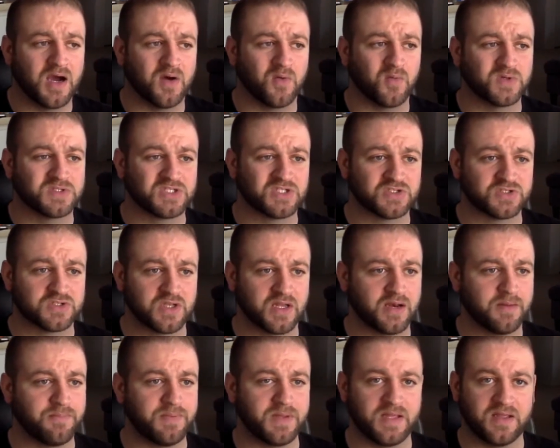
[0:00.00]
which is going
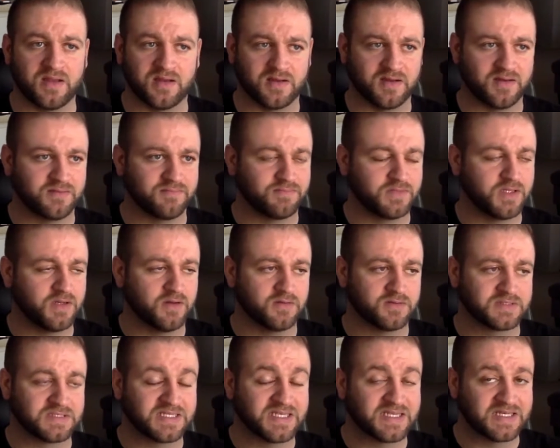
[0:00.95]
to be
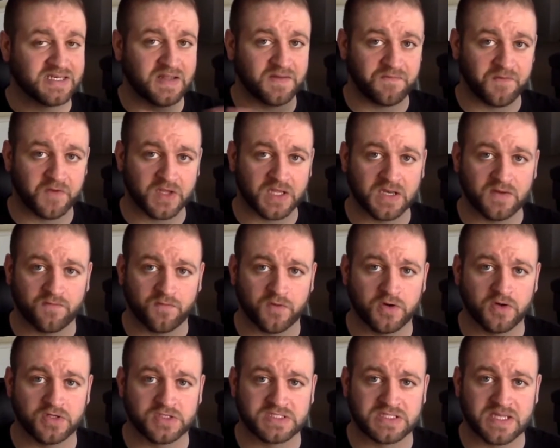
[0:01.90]
significant for
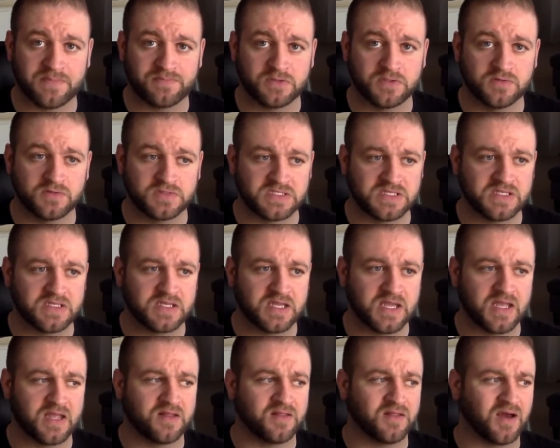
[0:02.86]
your Step 2
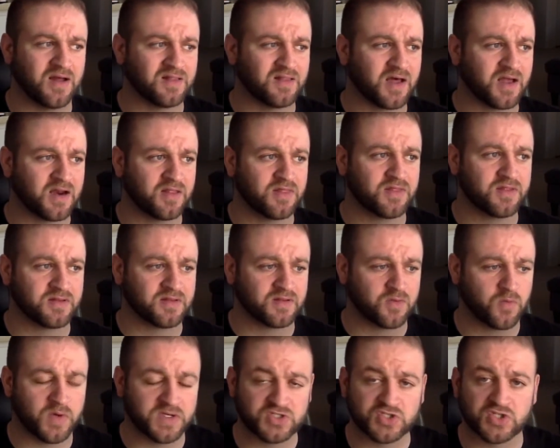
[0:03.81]
CK. A lot of the
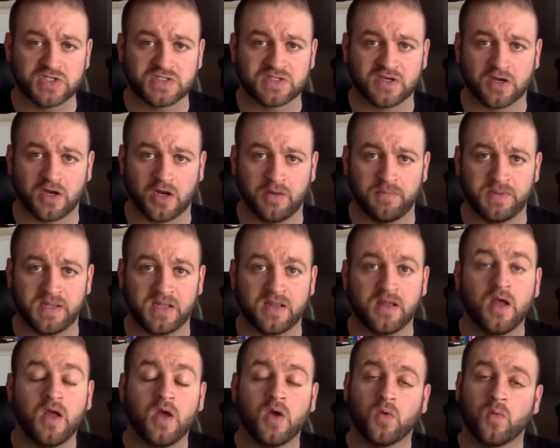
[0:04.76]
questions are going to be,
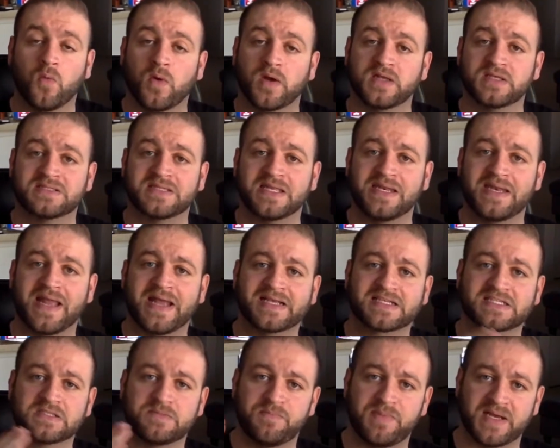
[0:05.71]
what is the
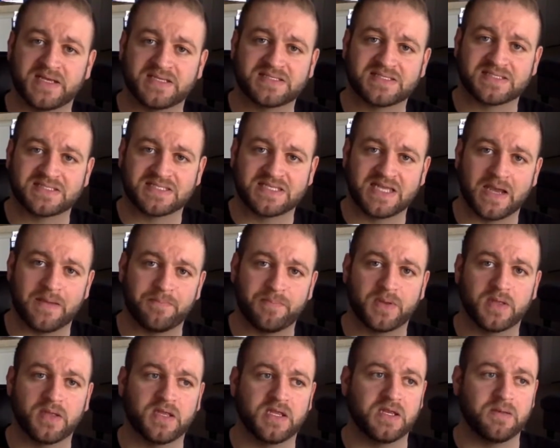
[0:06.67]
next best step
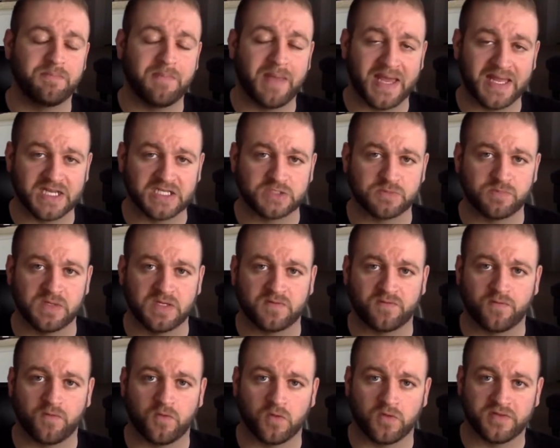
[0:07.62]
in management
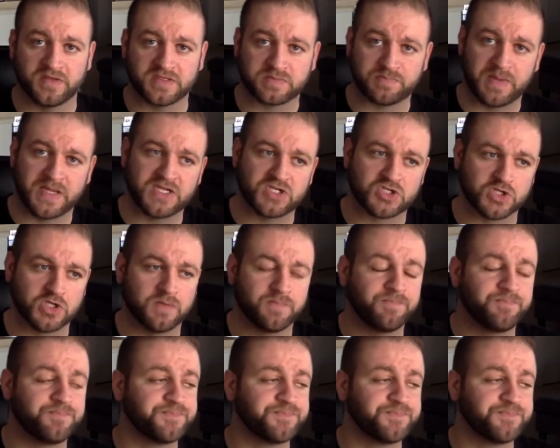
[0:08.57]
for this patient?